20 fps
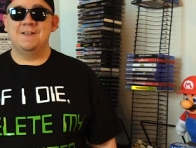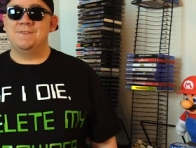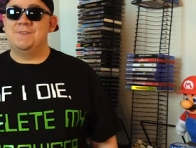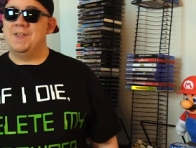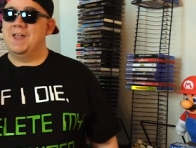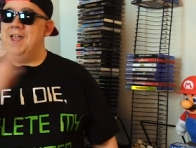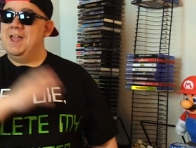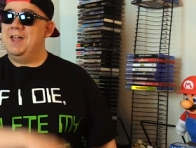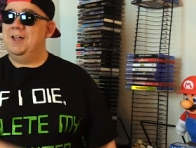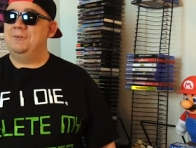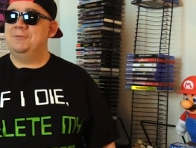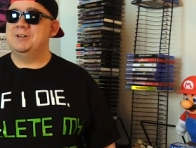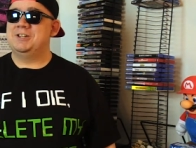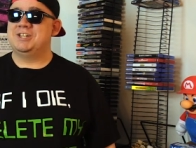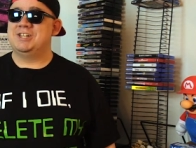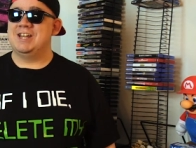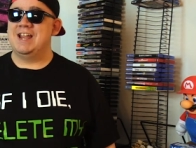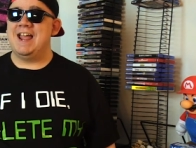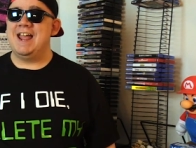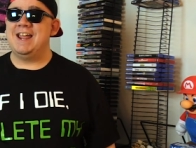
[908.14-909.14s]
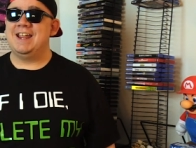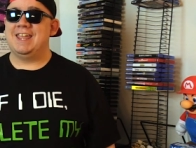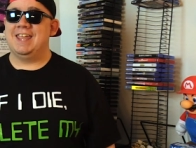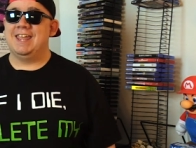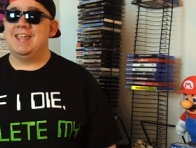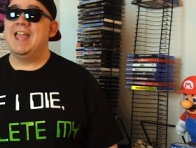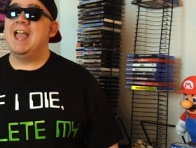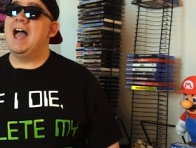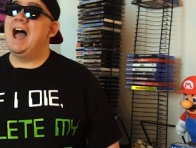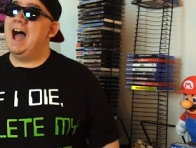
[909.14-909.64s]
The hell with
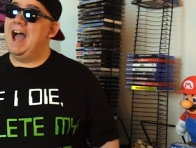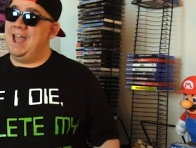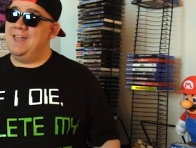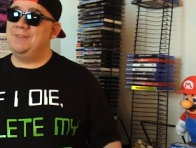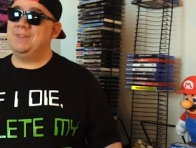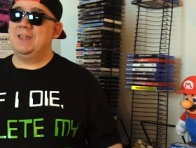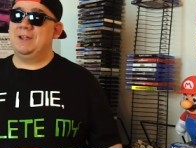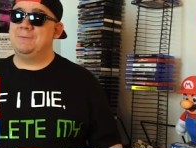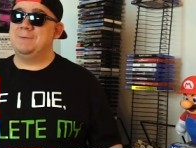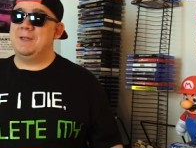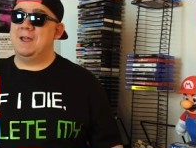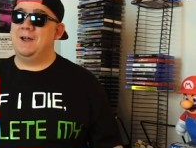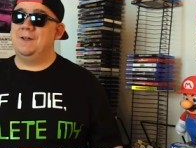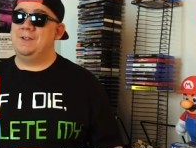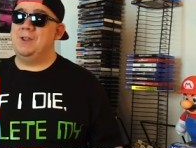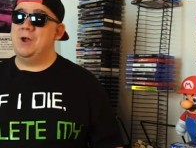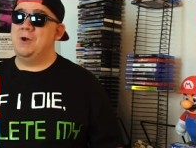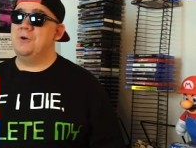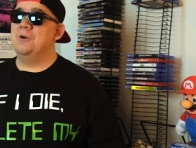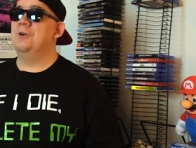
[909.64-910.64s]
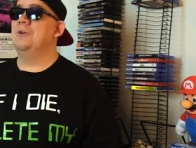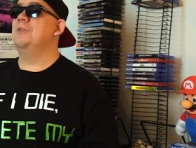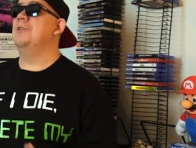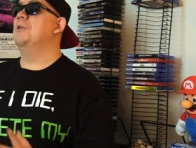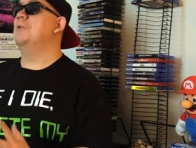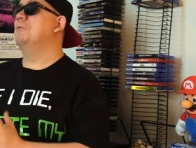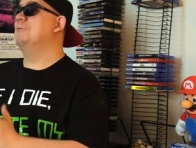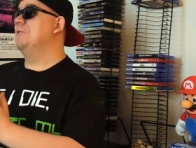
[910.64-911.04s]
Shaggy! I think we all know who the